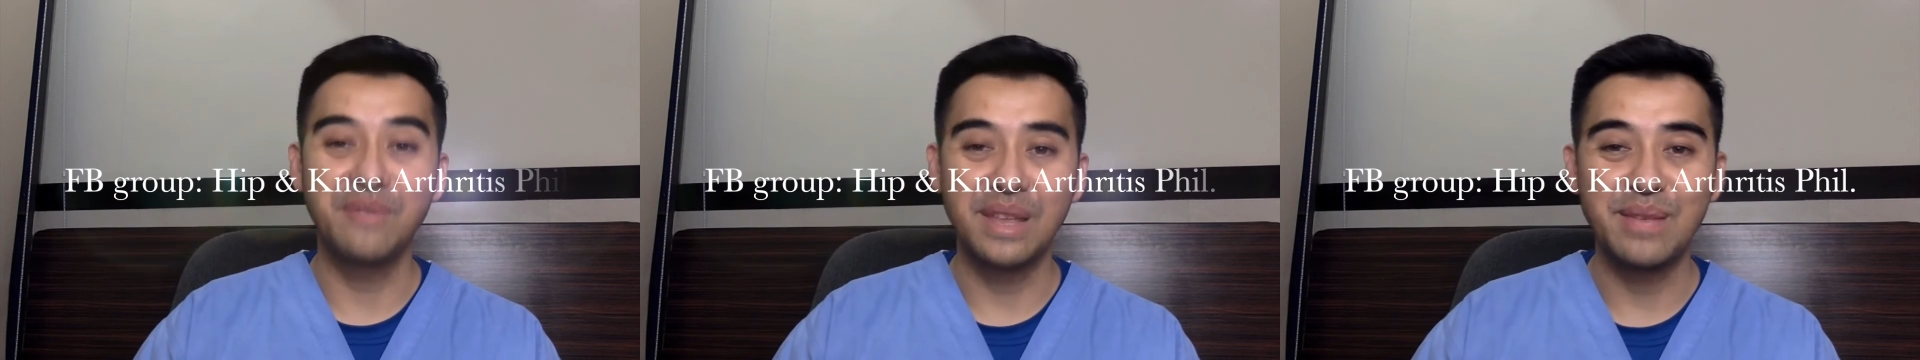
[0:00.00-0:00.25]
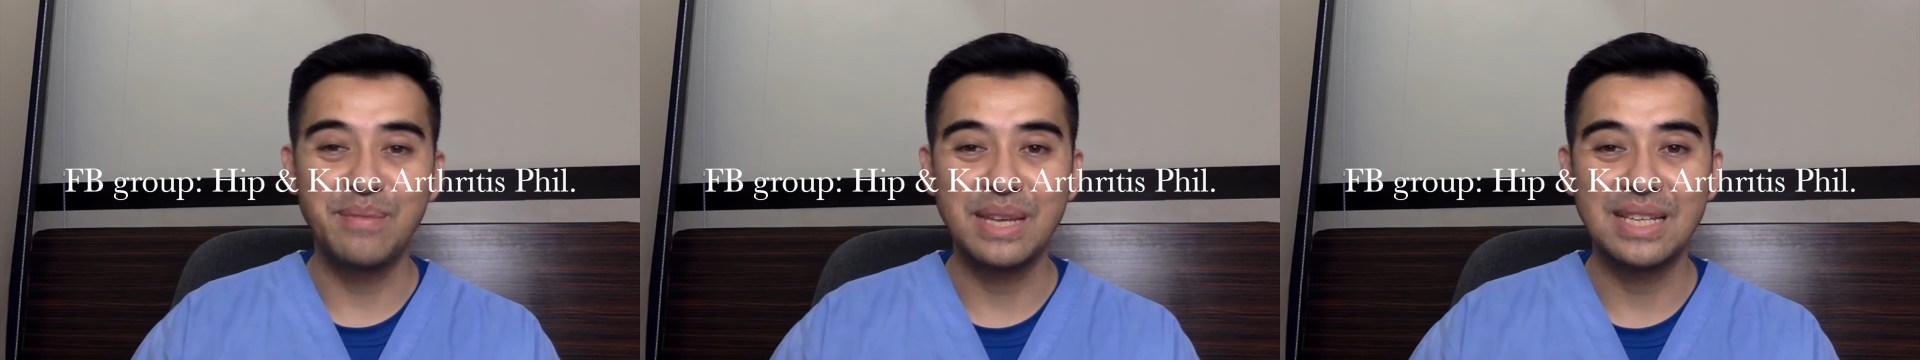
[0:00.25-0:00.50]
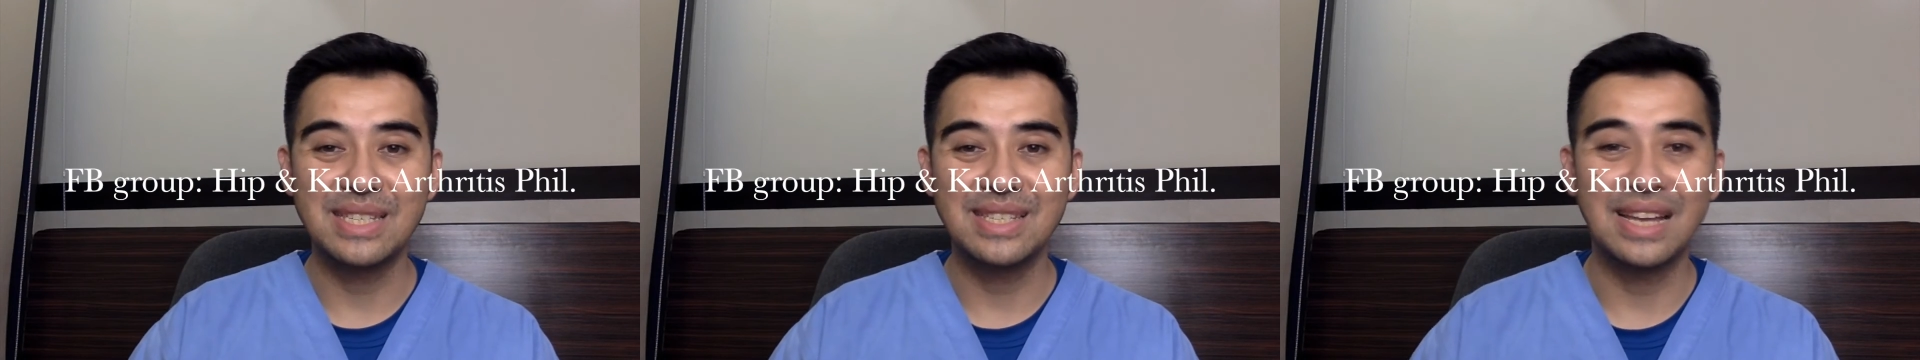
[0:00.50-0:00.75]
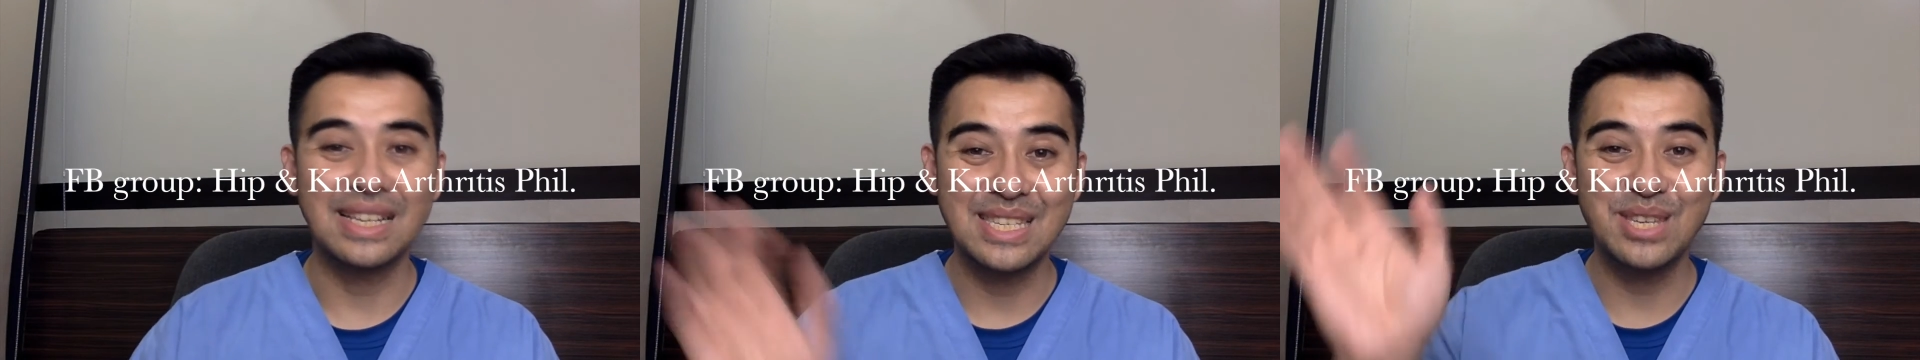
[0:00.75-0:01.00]
Philippines.
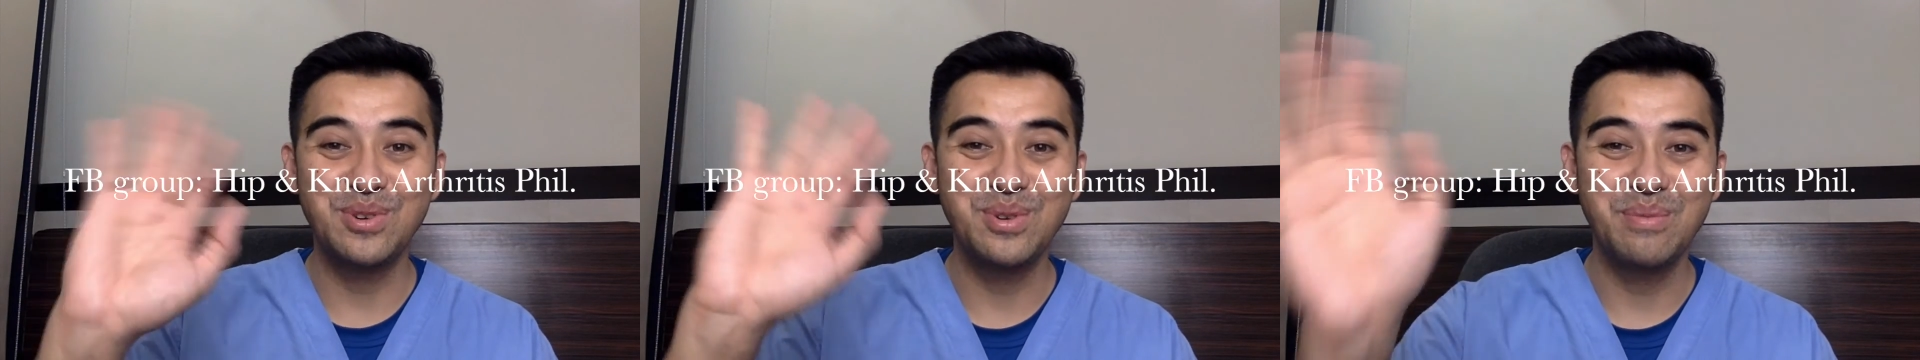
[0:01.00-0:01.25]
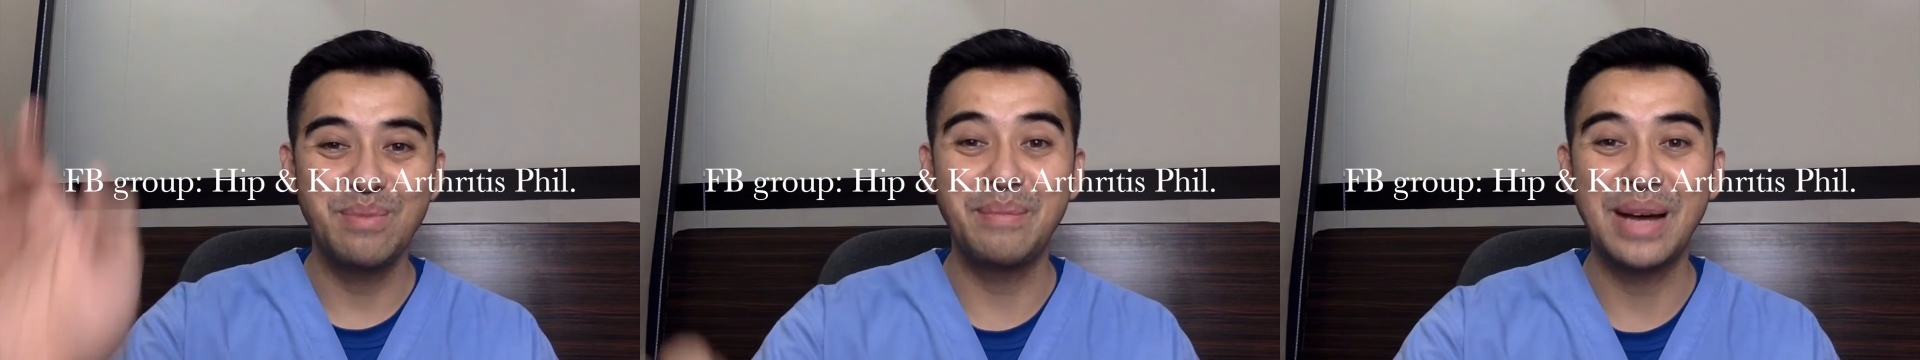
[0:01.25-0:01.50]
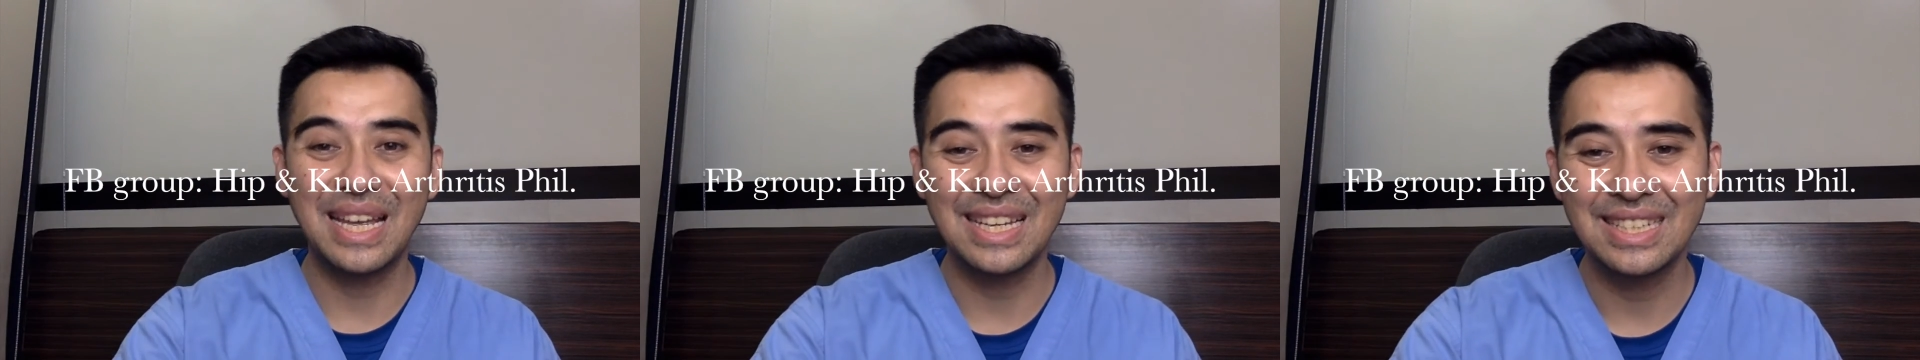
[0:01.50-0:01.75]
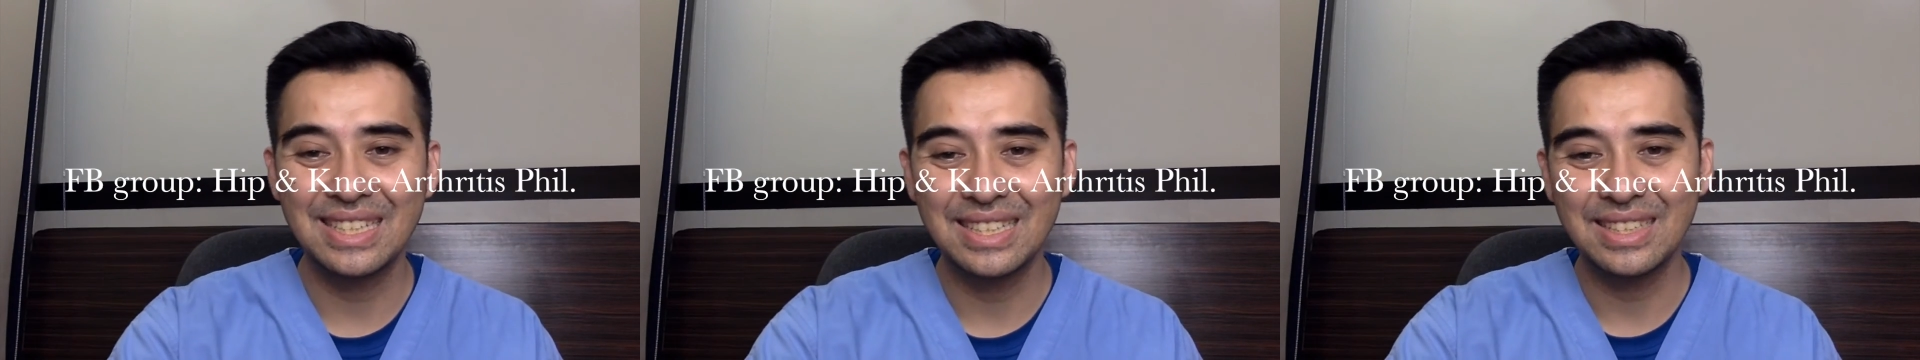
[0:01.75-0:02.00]
I'll see you. Bye-bye.